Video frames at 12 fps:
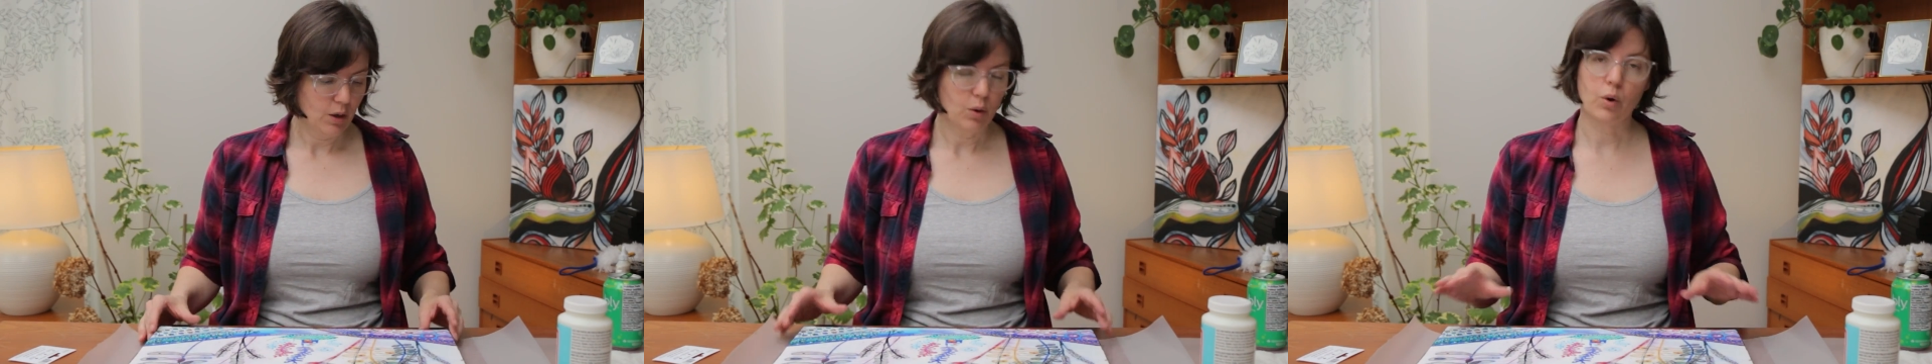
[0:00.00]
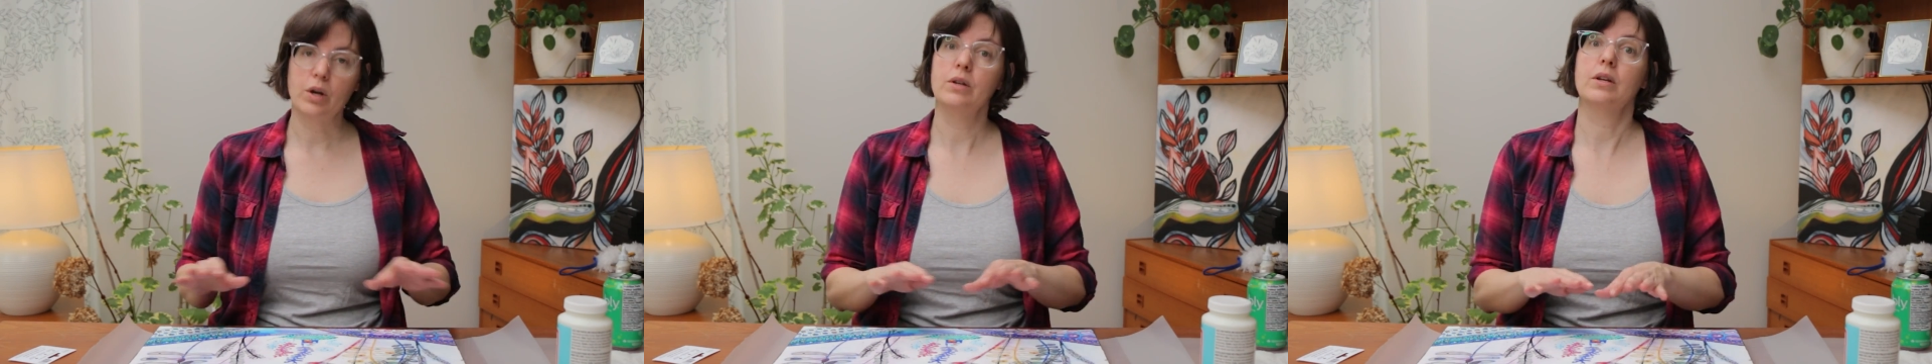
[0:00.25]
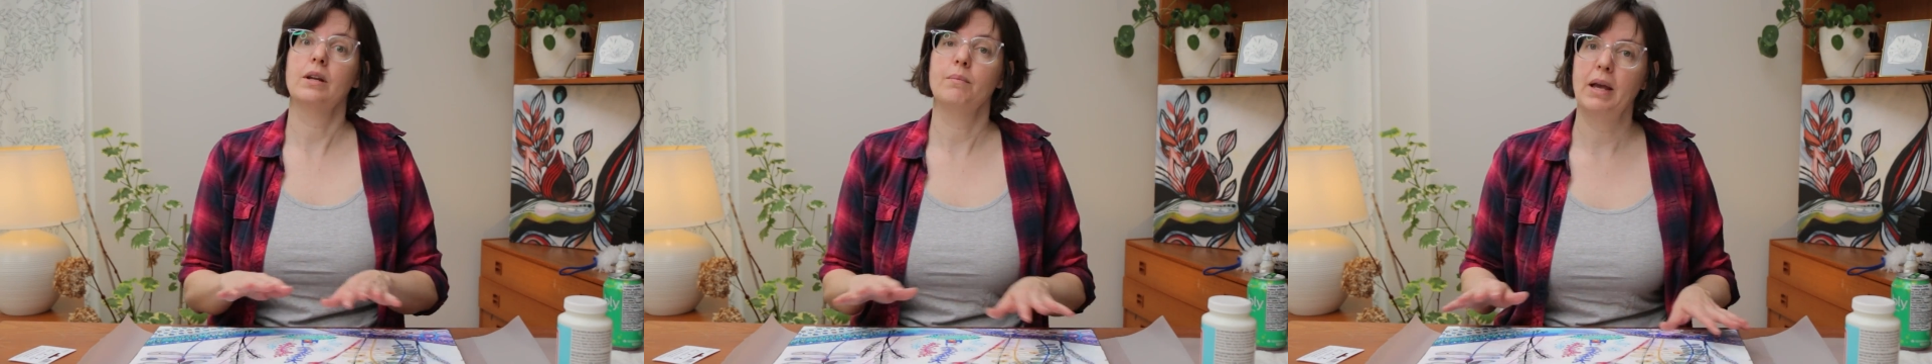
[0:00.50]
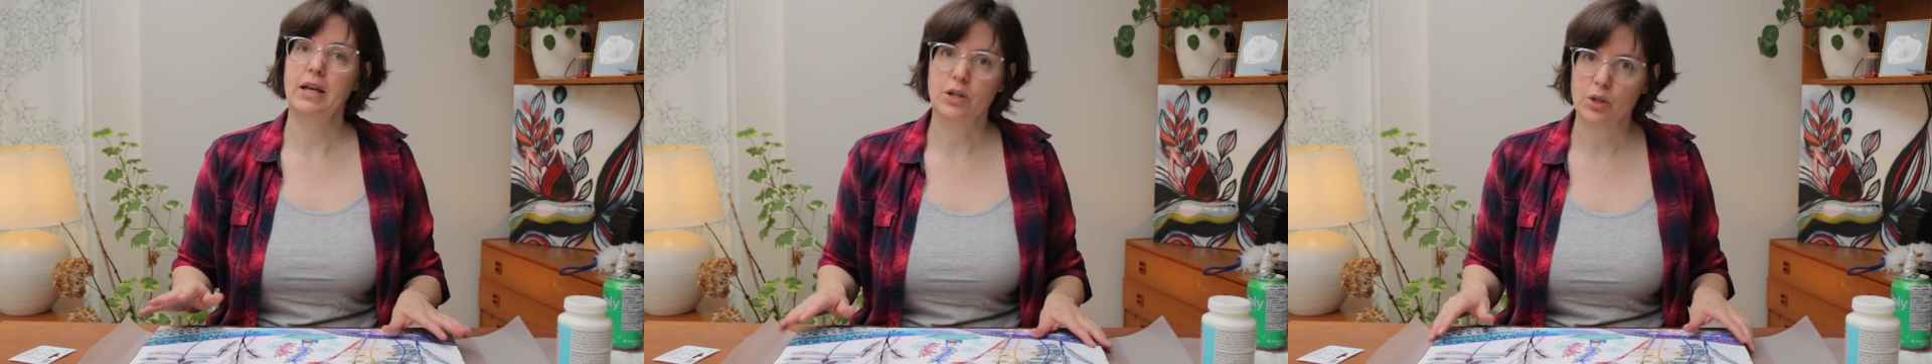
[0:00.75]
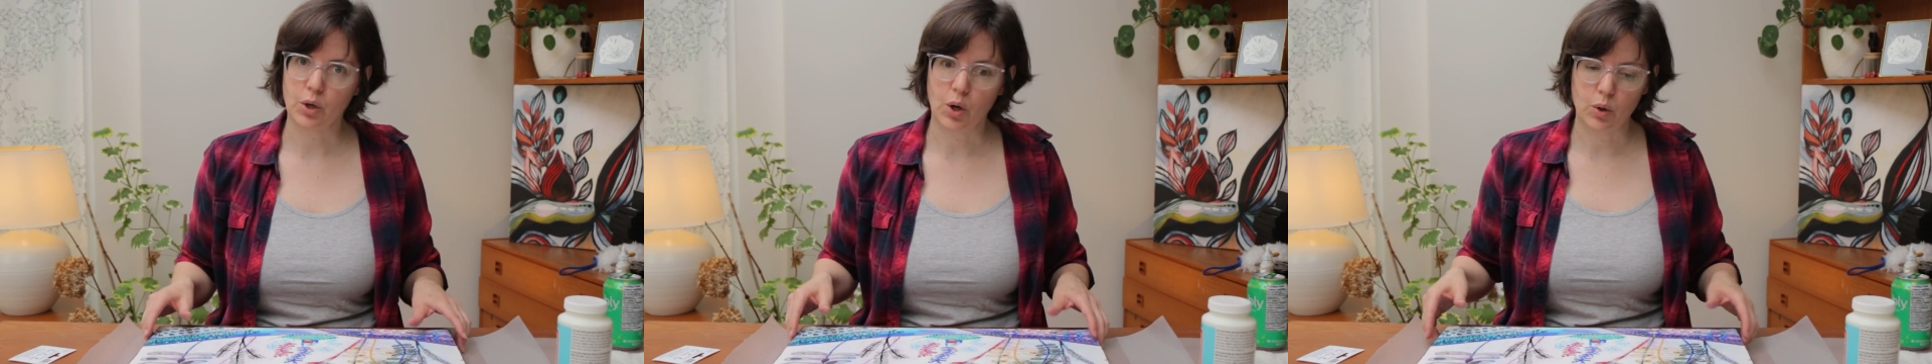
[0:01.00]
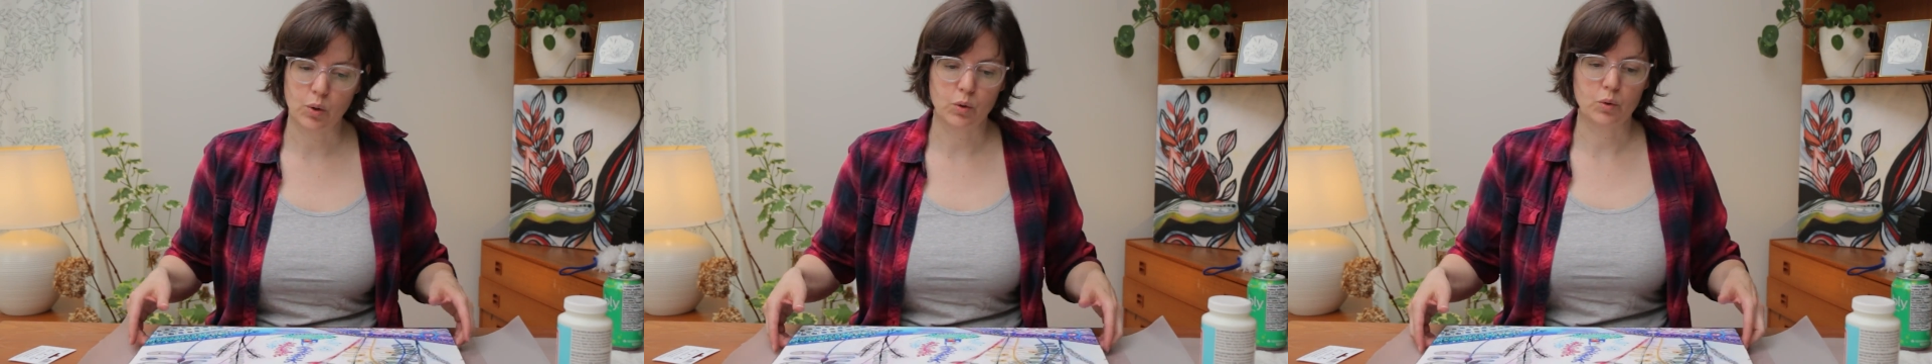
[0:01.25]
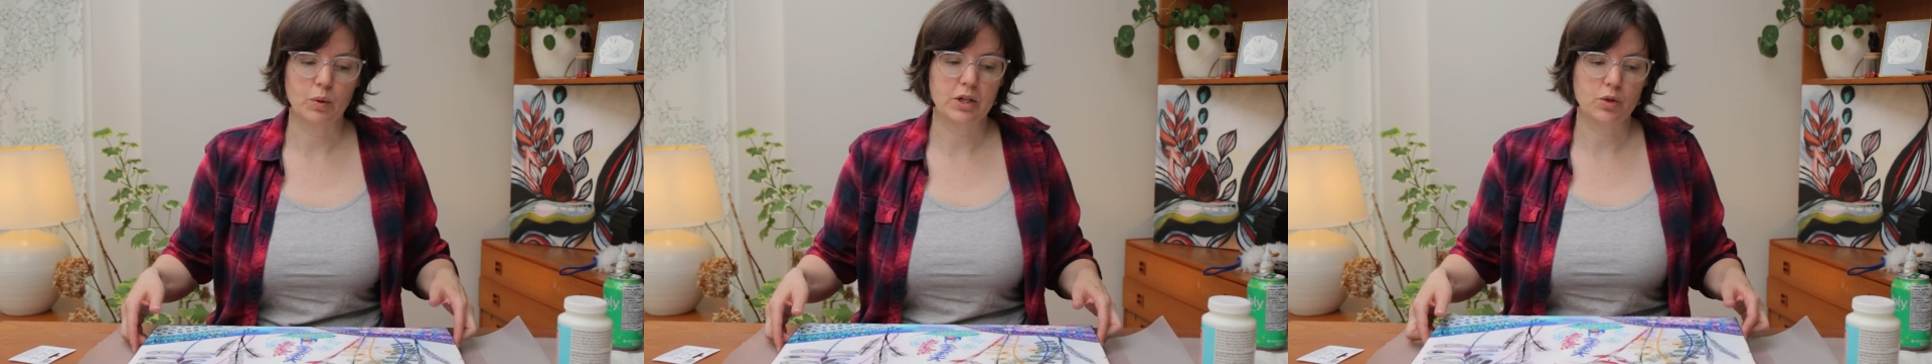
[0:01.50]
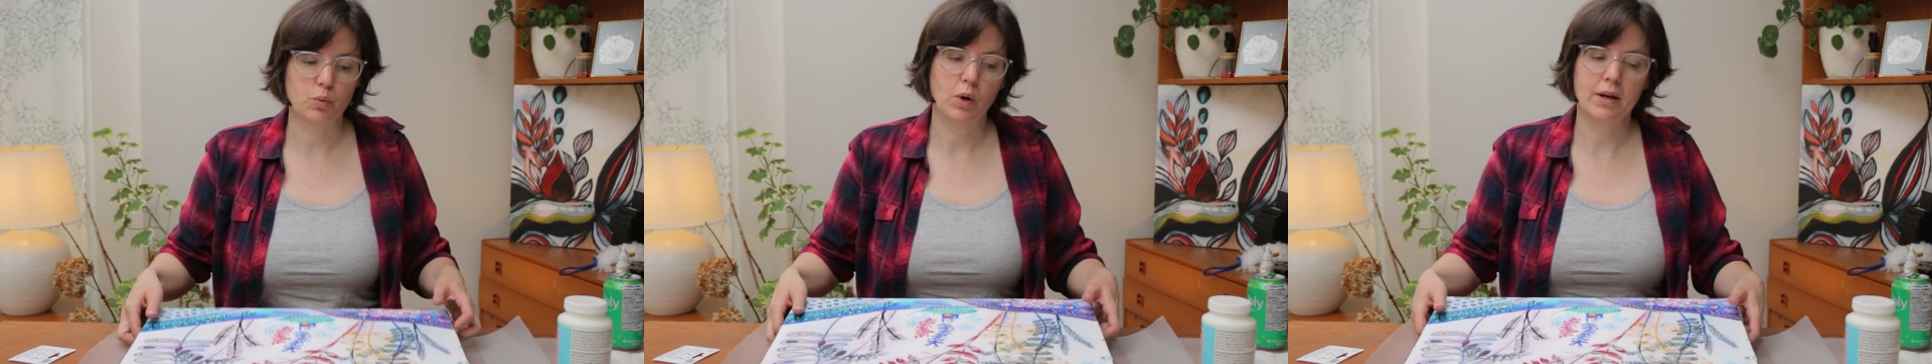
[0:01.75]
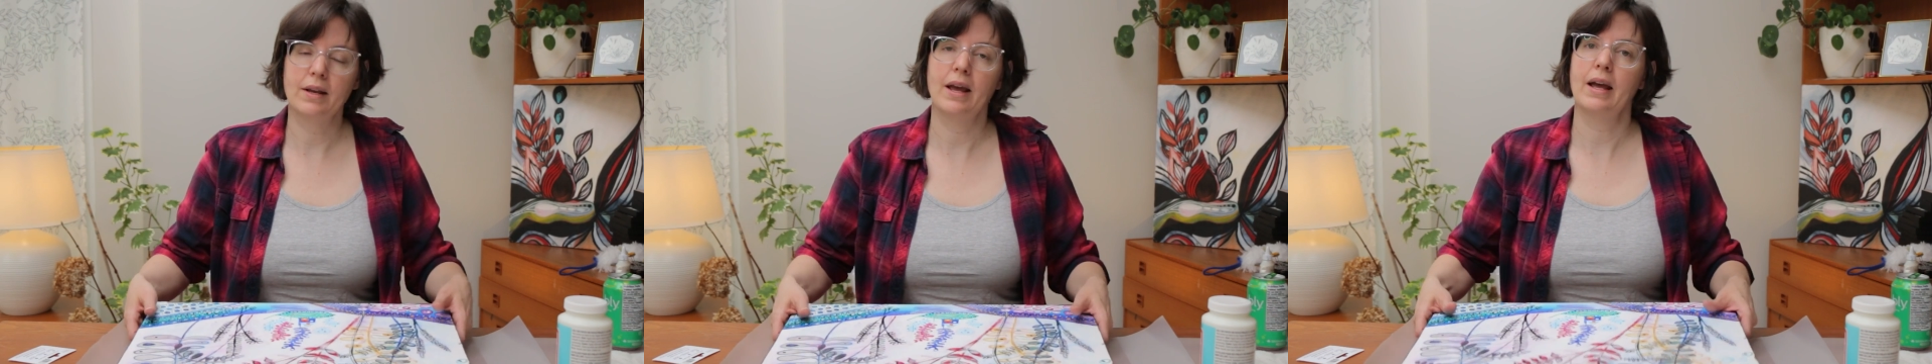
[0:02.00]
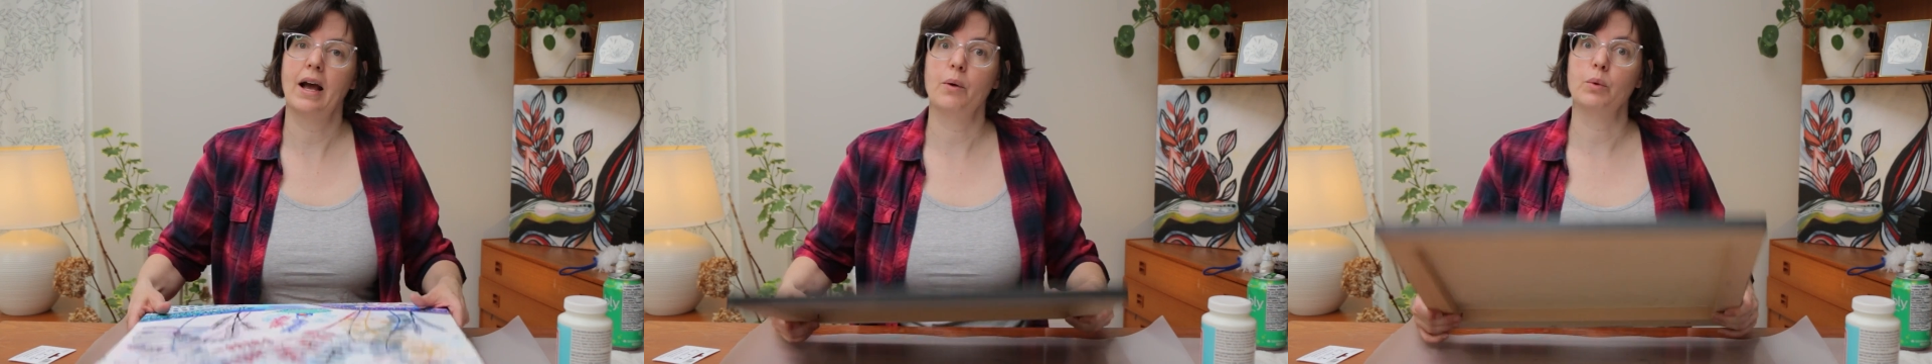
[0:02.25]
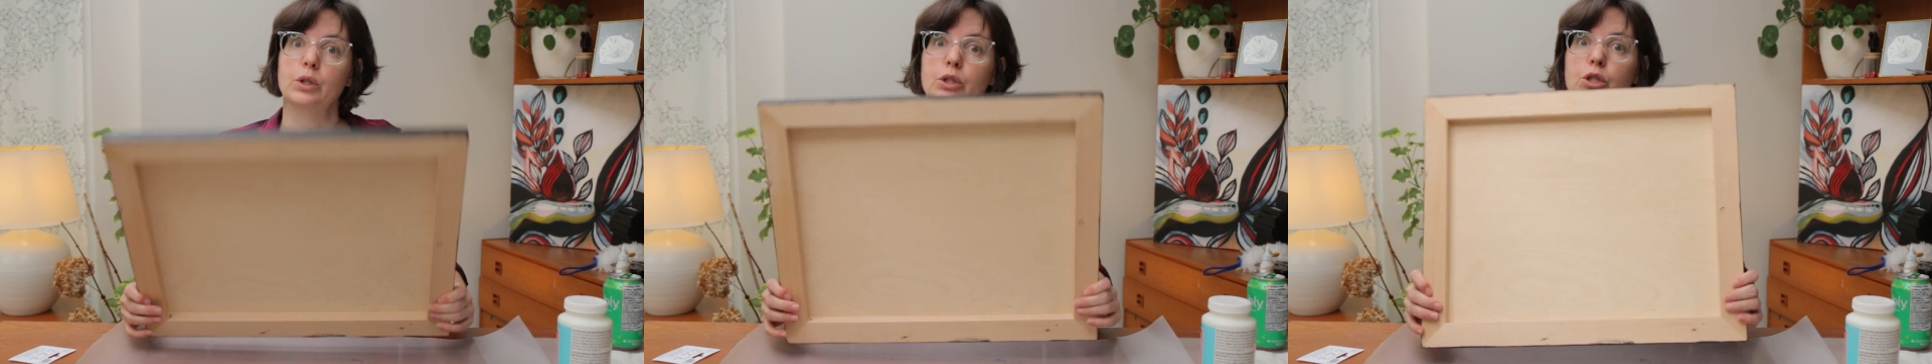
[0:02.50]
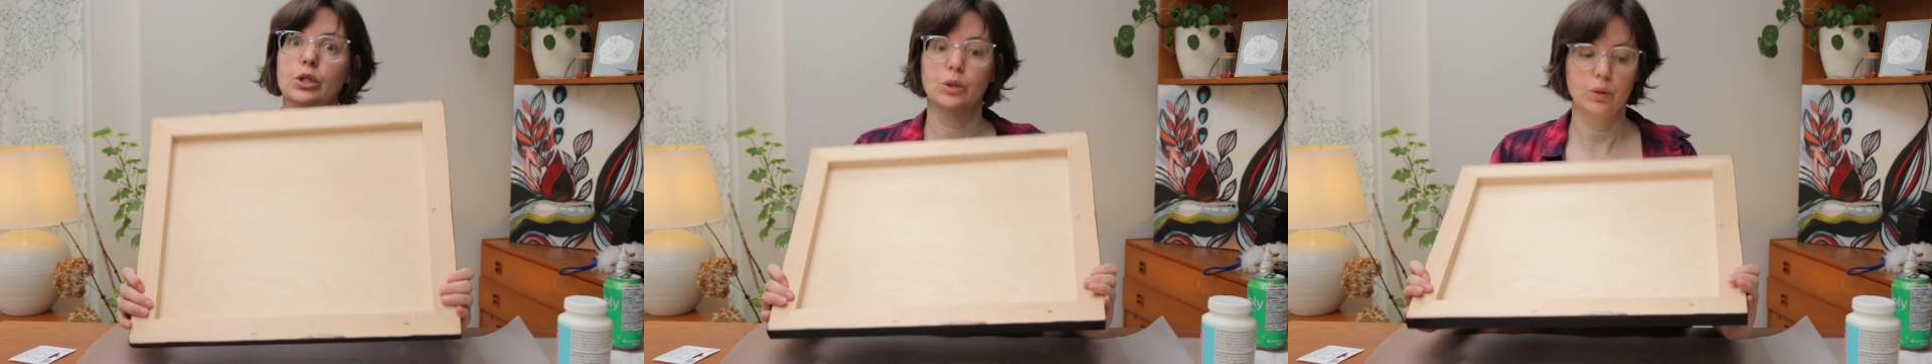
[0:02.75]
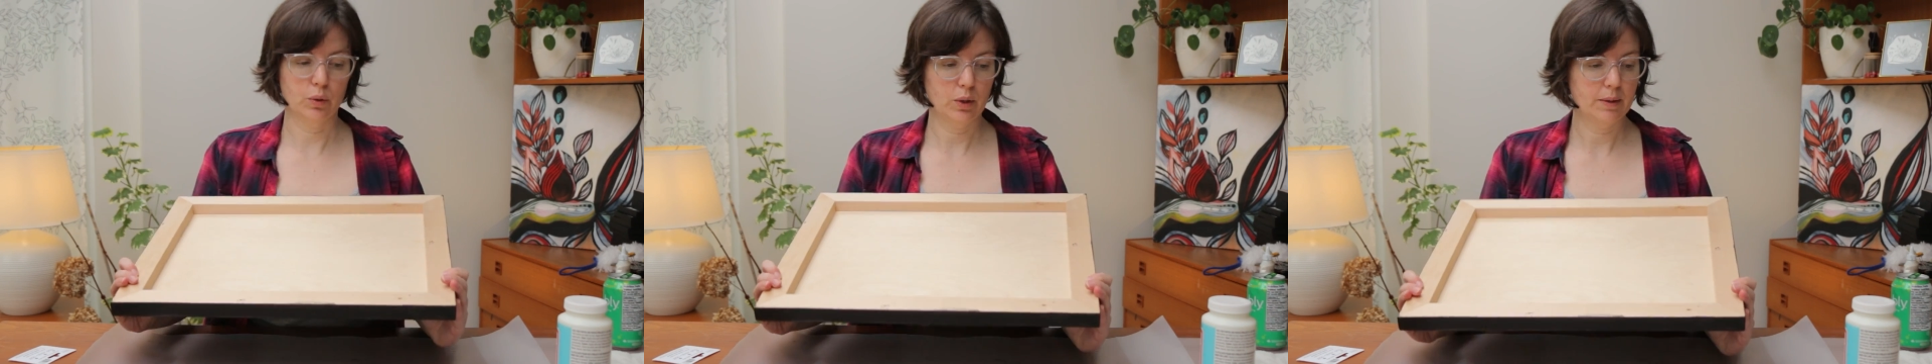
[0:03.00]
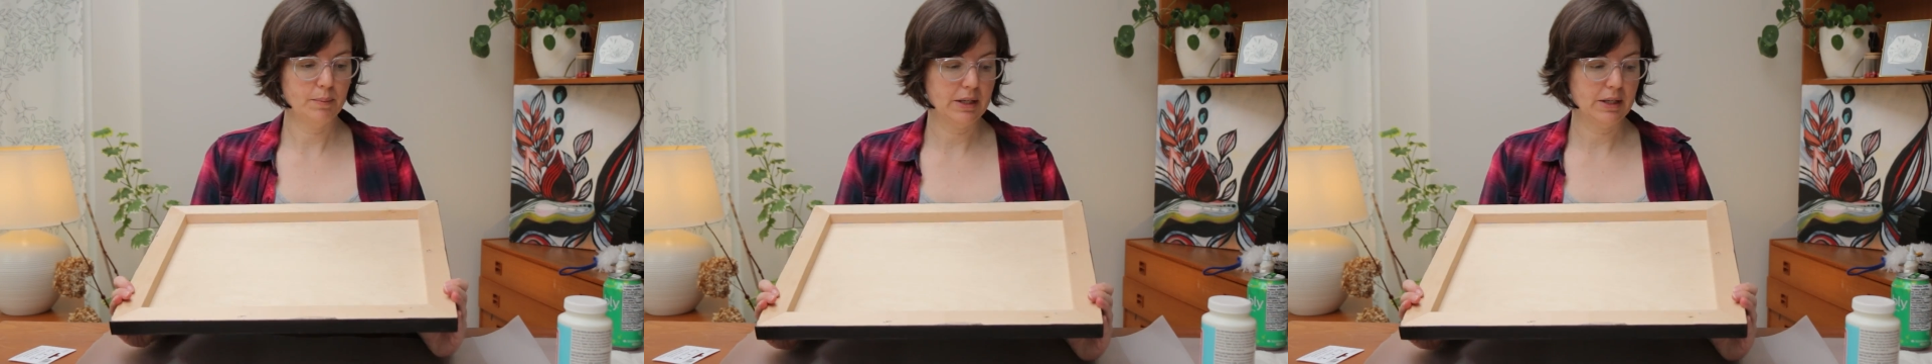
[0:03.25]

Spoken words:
Or you can make your own, which one day I will do